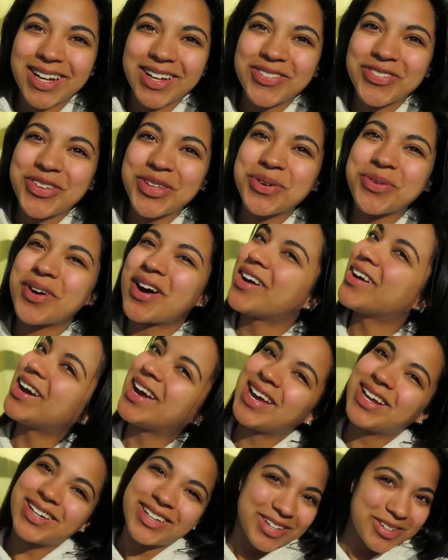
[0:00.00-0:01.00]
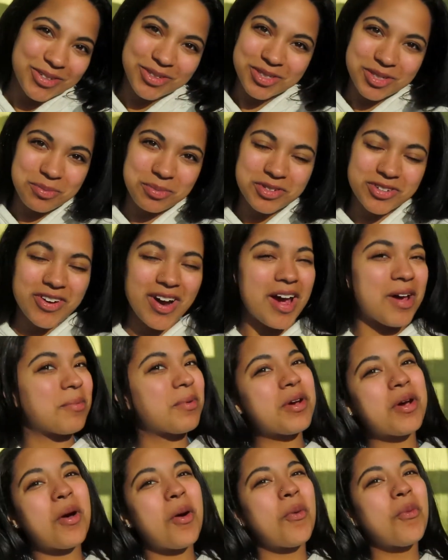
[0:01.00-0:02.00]
If you are a new
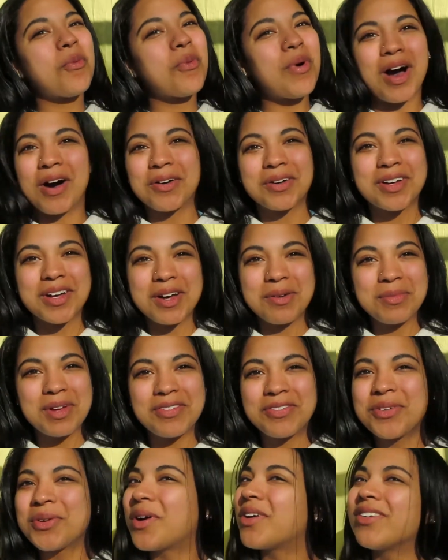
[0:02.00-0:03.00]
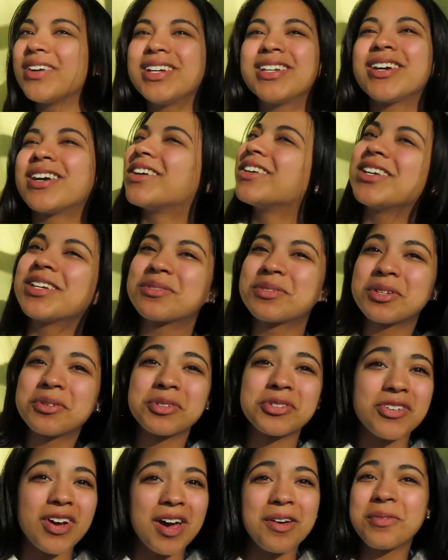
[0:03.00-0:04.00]
subscriber, welcome. If you are a returning
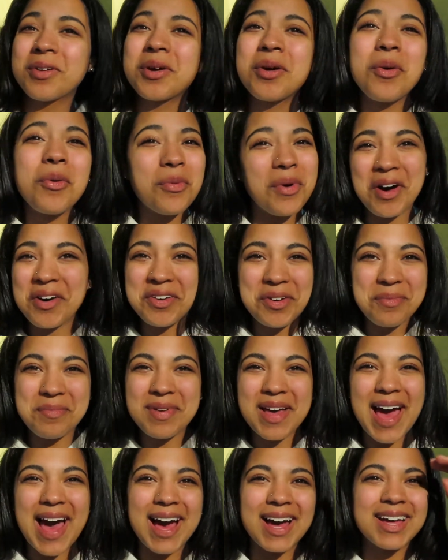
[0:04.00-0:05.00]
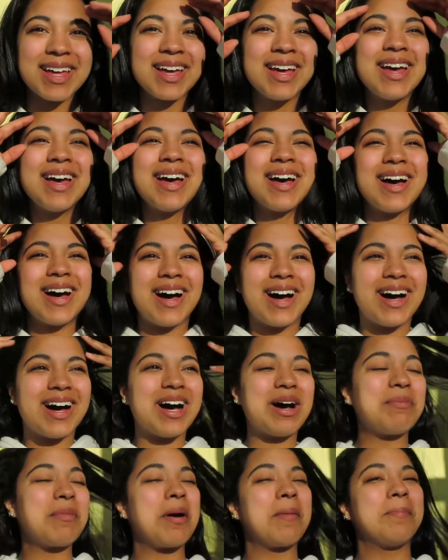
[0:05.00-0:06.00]
subscriber, welcome back.
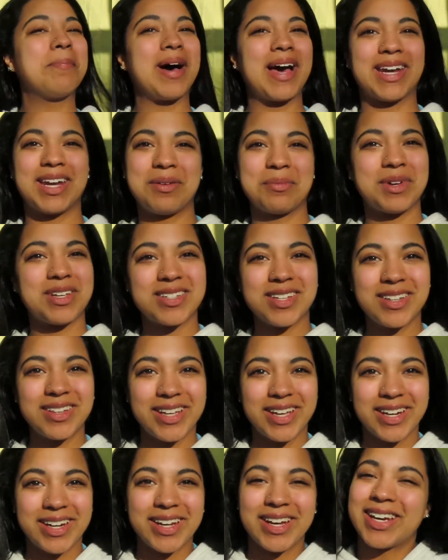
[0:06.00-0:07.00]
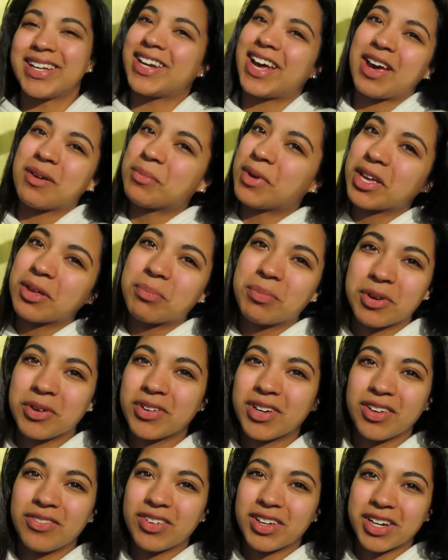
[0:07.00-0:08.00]
My name is Alita and I make
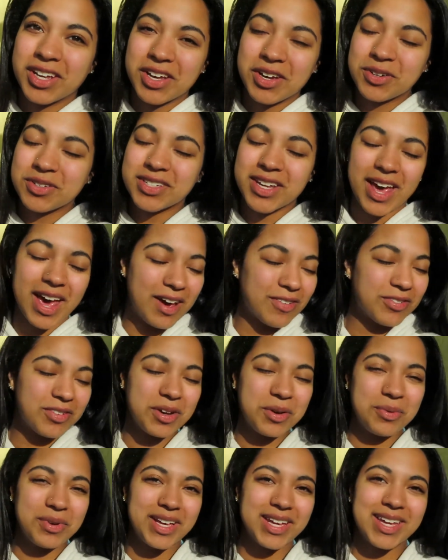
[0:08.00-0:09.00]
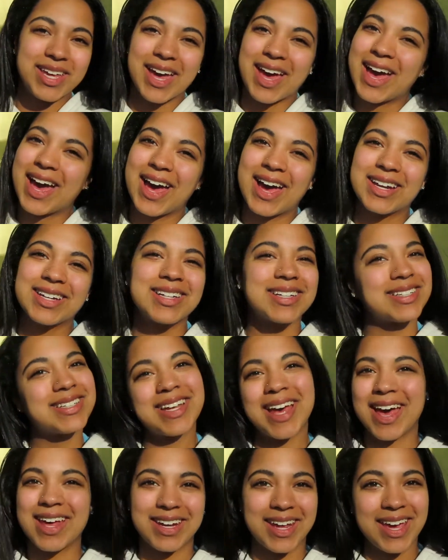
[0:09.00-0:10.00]
beauty videos every week at
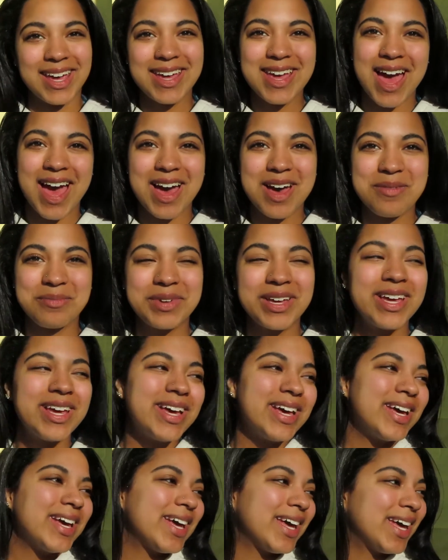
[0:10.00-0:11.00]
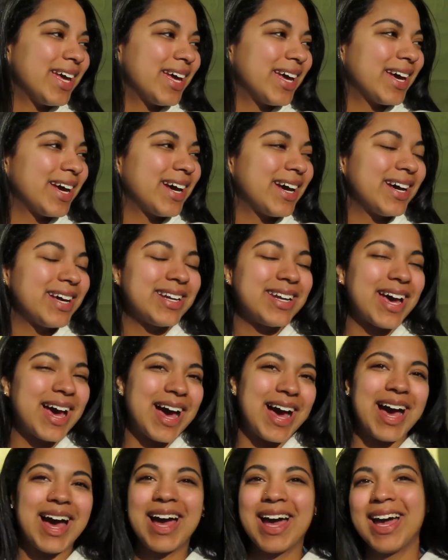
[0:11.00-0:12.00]
10 a.m. and
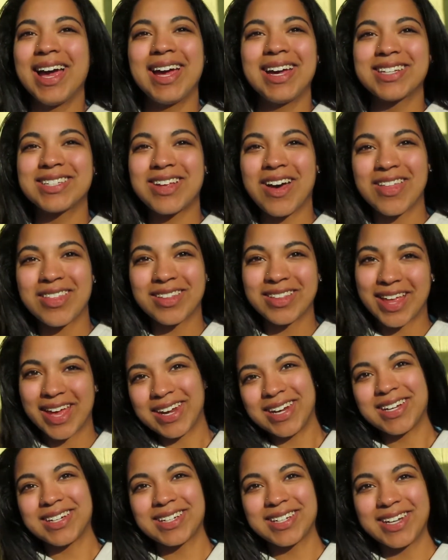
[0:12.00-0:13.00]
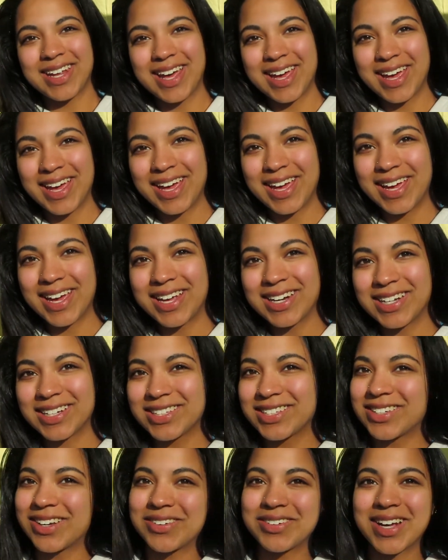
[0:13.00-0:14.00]
I saw the lighting today and
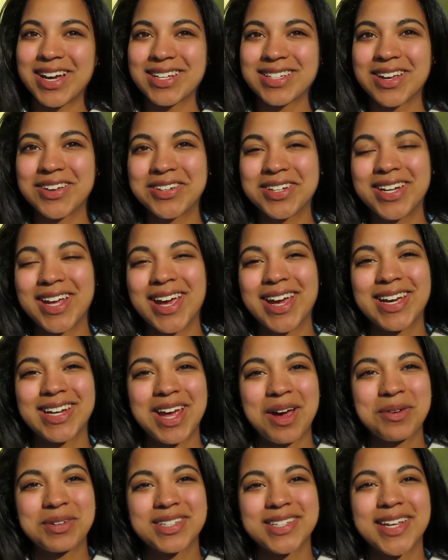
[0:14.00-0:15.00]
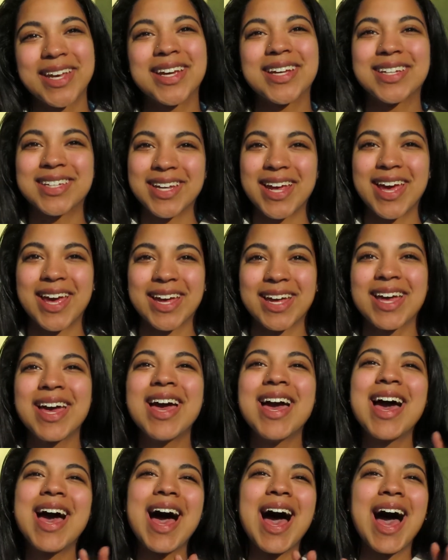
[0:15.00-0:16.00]
it's so nice out today and I was like, dang,
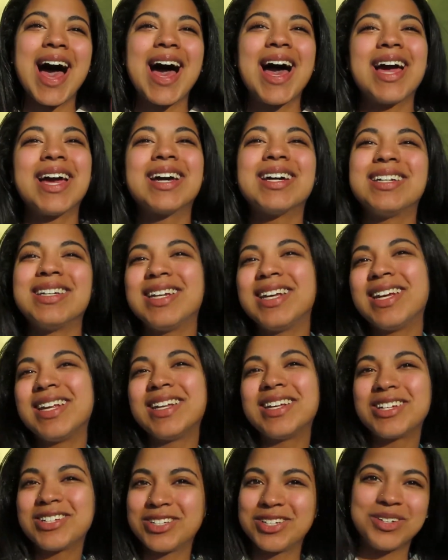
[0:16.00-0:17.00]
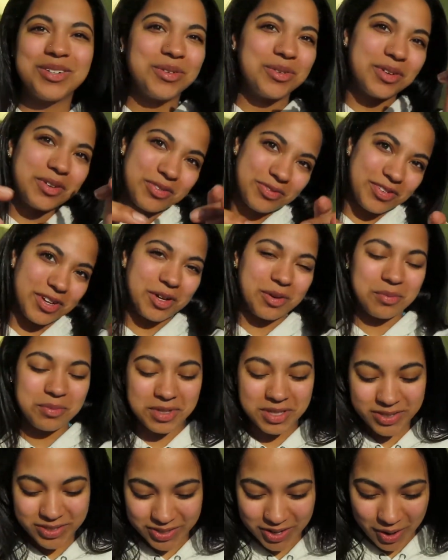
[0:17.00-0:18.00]
I need to
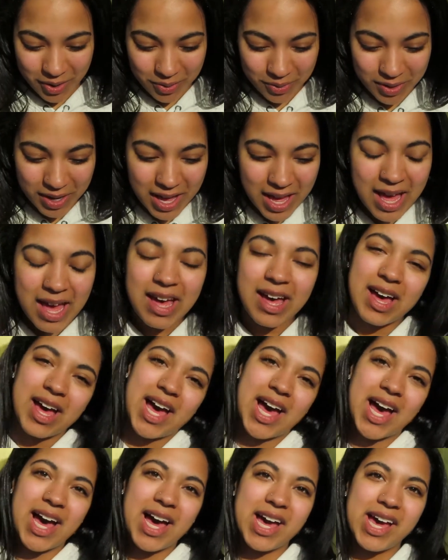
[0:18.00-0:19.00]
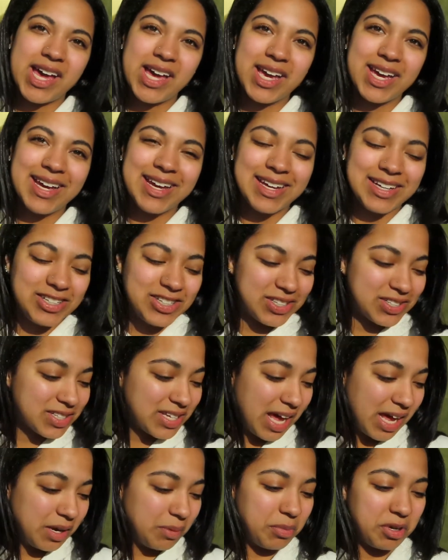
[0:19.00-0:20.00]
film. So I
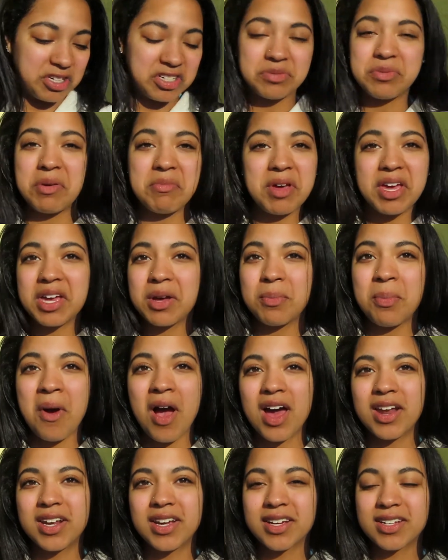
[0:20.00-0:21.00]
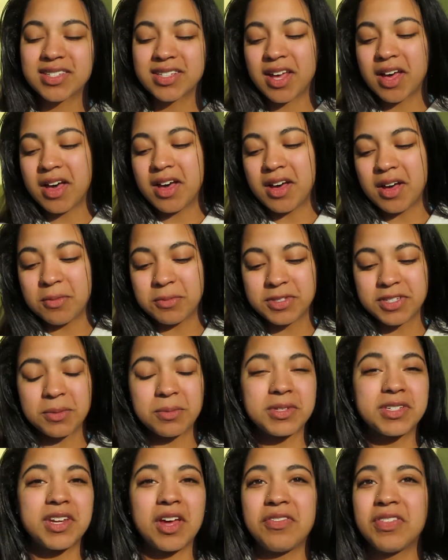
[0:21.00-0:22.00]
just got a bunch of my makeup products,
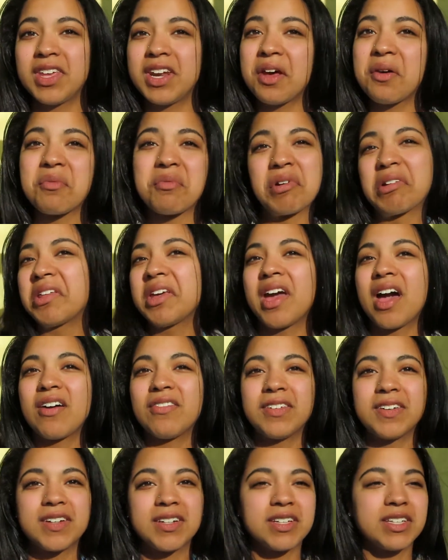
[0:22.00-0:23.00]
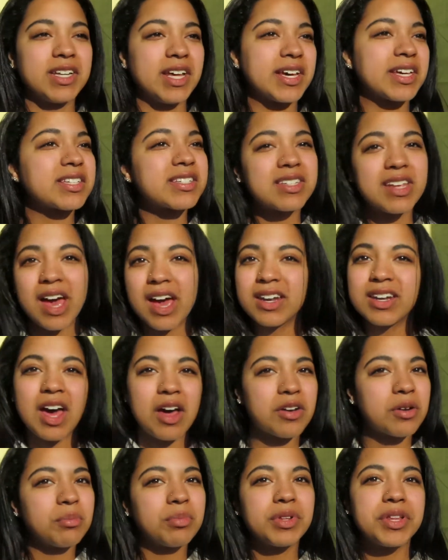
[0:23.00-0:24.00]
some stuff that I really haven't like sat
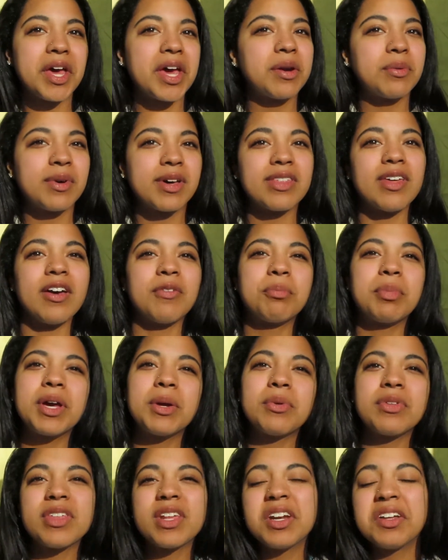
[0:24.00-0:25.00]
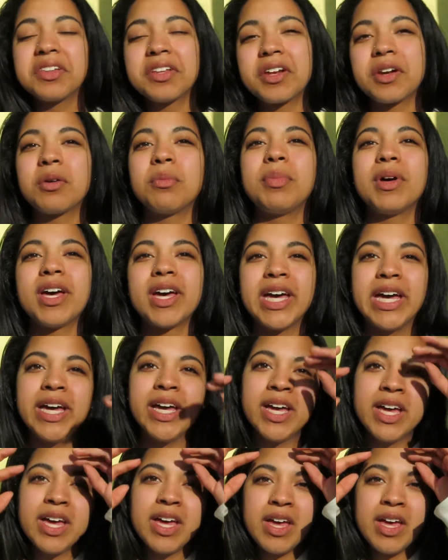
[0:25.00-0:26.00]
down and played with. I've played with it a little
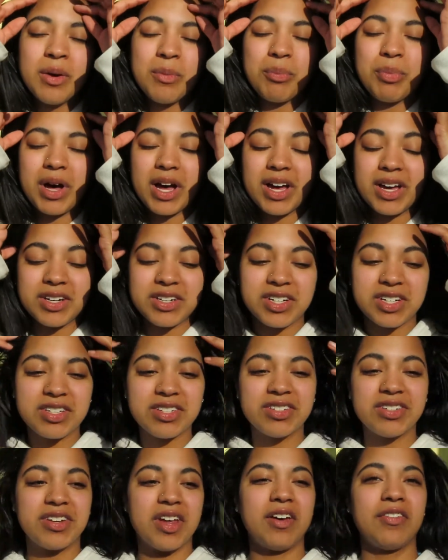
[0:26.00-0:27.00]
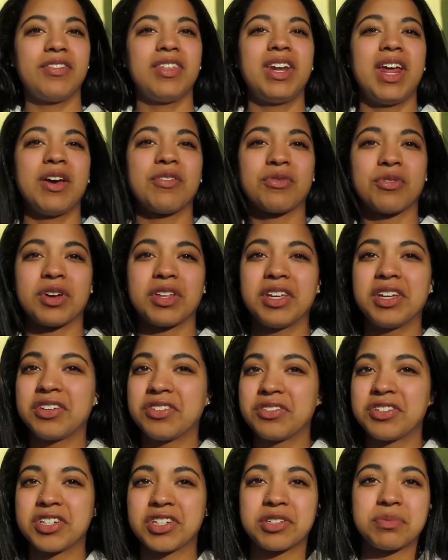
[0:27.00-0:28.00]
bit, but just stuff that I've
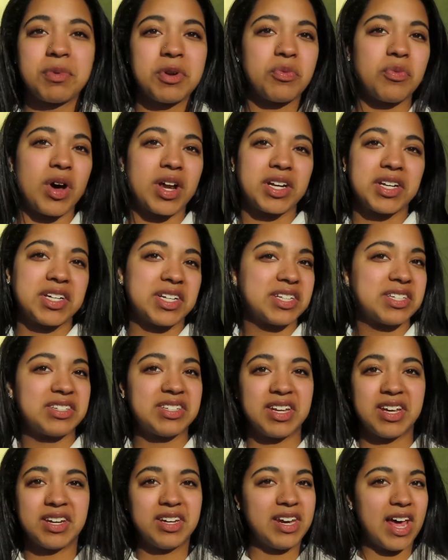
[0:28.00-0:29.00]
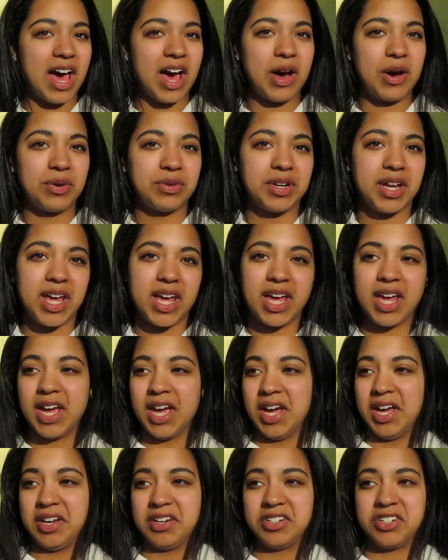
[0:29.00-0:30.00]
really just been wanting to sit down
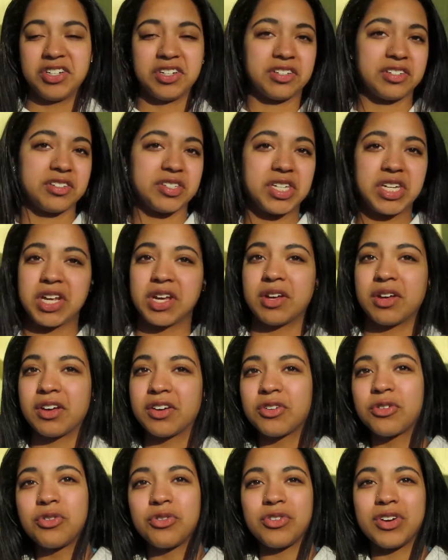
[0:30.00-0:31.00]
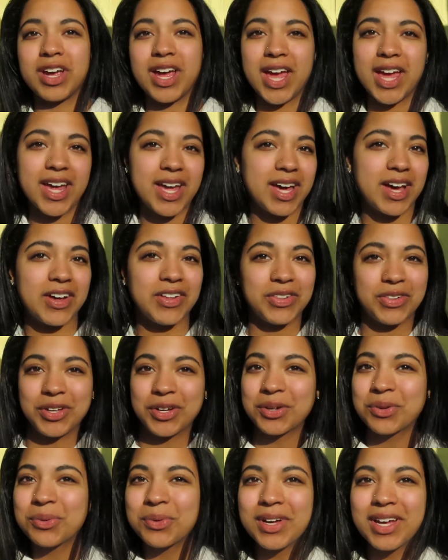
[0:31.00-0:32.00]
and just create a
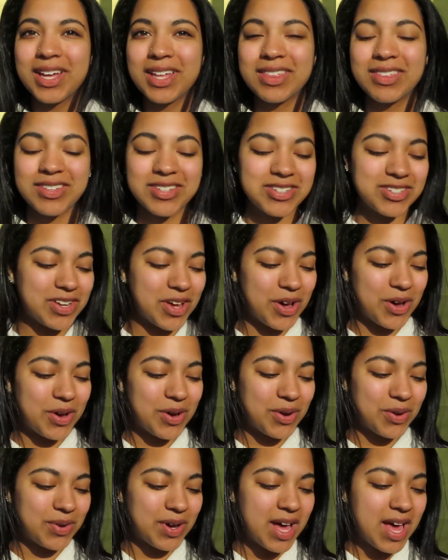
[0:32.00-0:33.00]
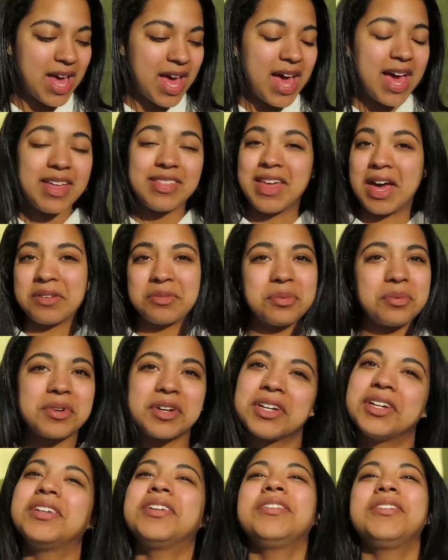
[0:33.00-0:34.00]
look with. So that's what we're
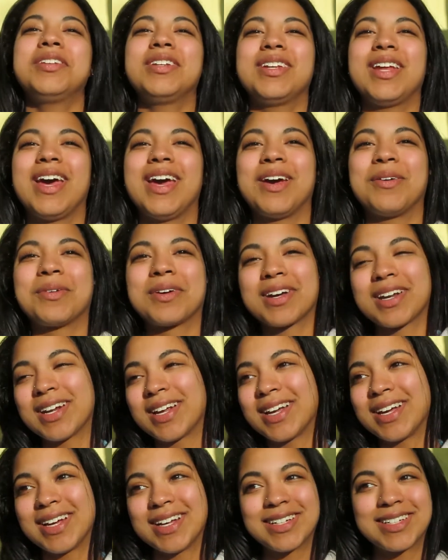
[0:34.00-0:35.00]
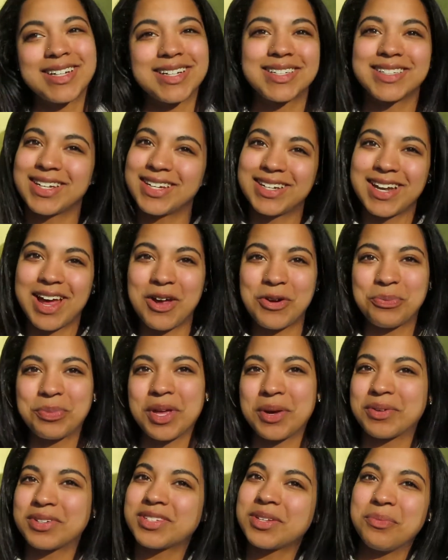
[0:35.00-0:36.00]
gonna do today. We're gonna just sit down and
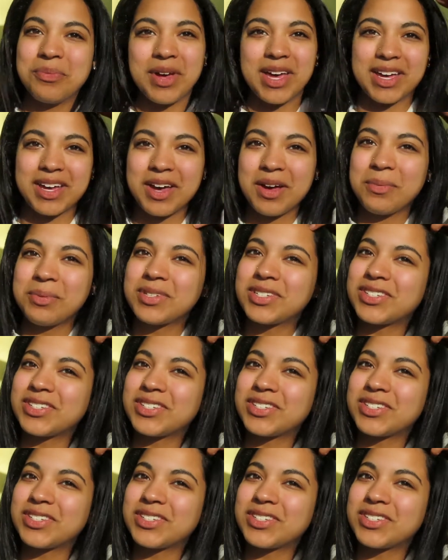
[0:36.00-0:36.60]
play with some makeup.